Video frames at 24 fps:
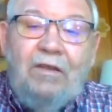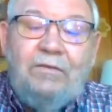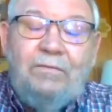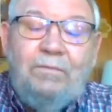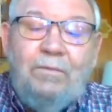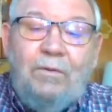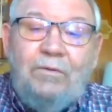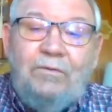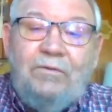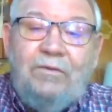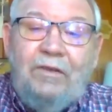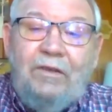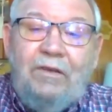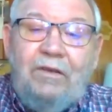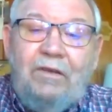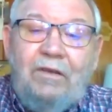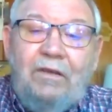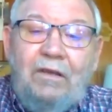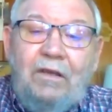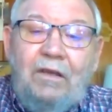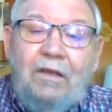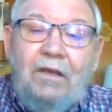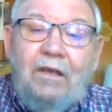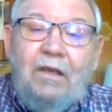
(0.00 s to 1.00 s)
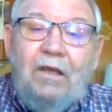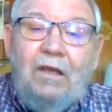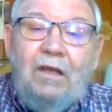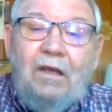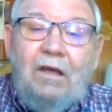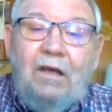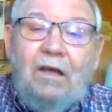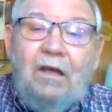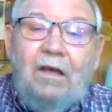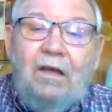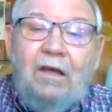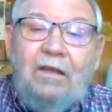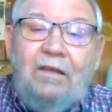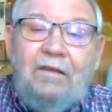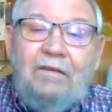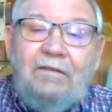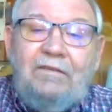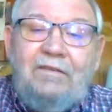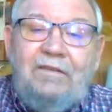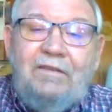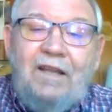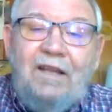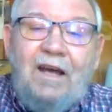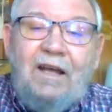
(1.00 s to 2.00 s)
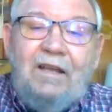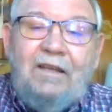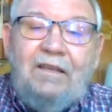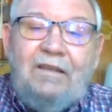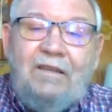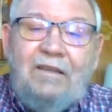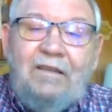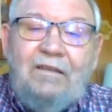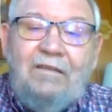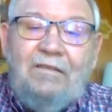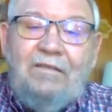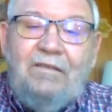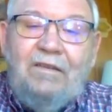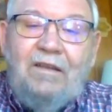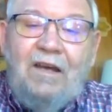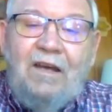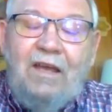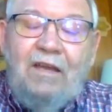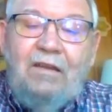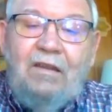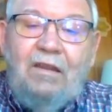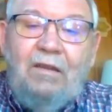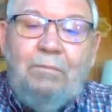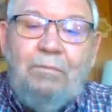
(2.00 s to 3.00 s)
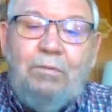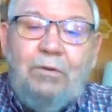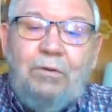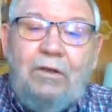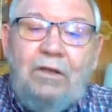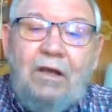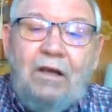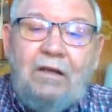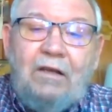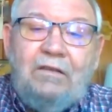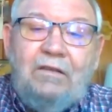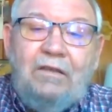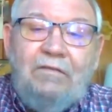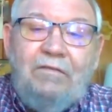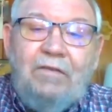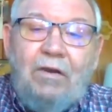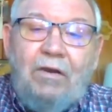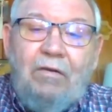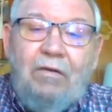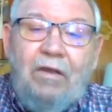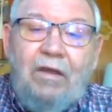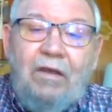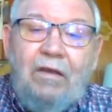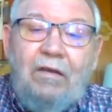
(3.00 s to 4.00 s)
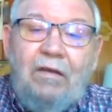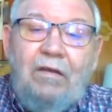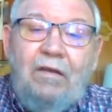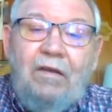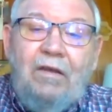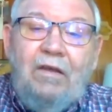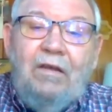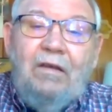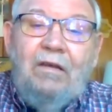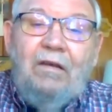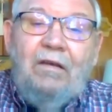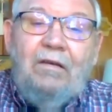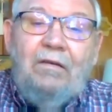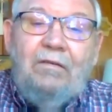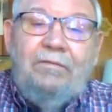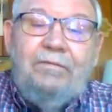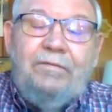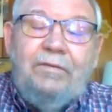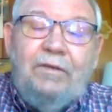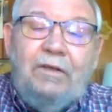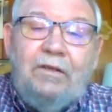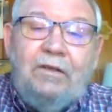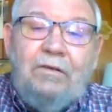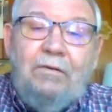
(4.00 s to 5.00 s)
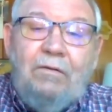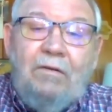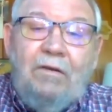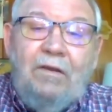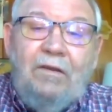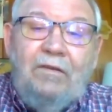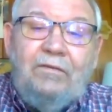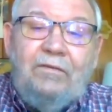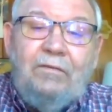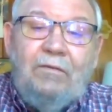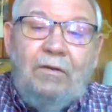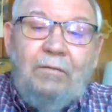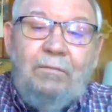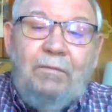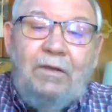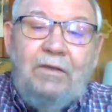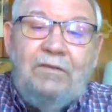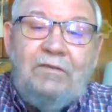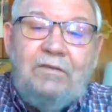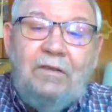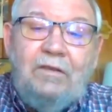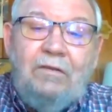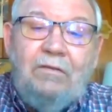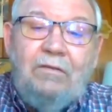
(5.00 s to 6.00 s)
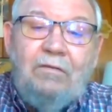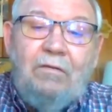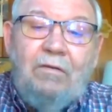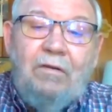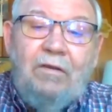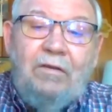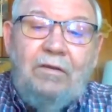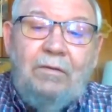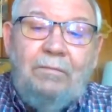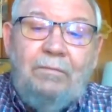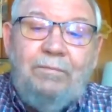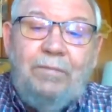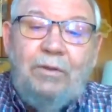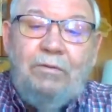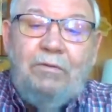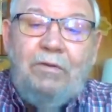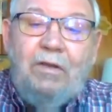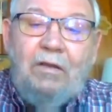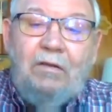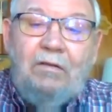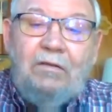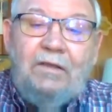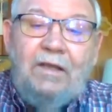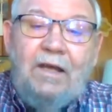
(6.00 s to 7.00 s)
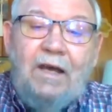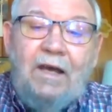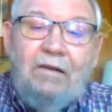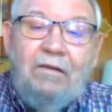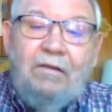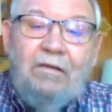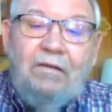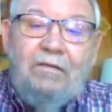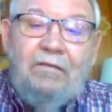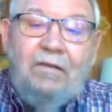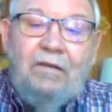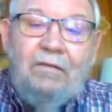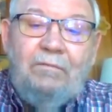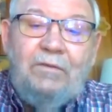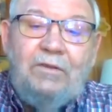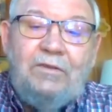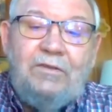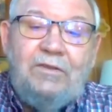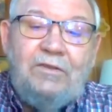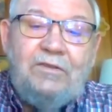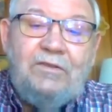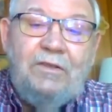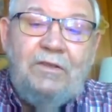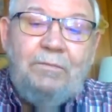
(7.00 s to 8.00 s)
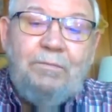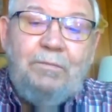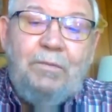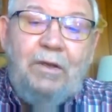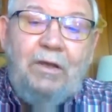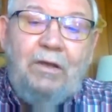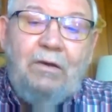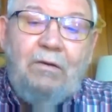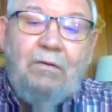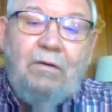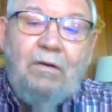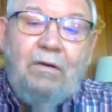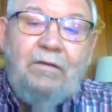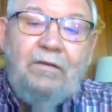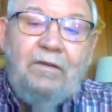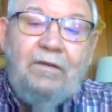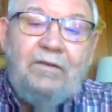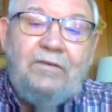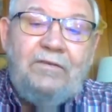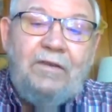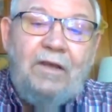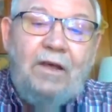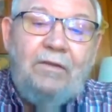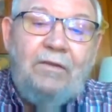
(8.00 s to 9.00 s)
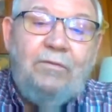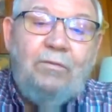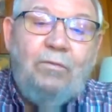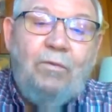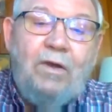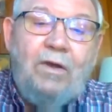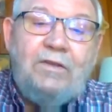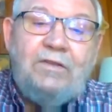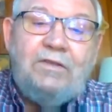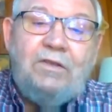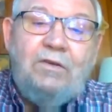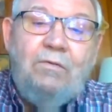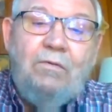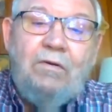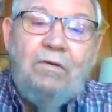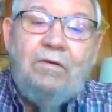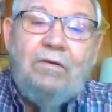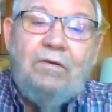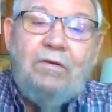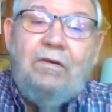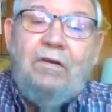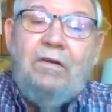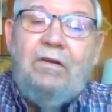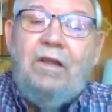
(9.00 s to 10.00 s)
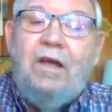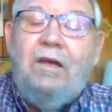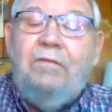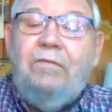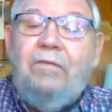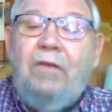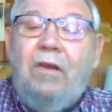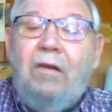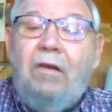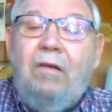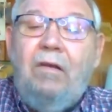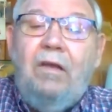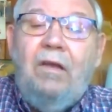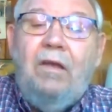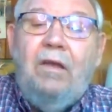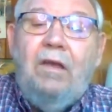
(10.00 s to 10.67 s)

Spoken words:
is mostly is not the highly productive area of corn and soybeans, either in the Boot Hill down on the Mississippi or in the southwest corner down there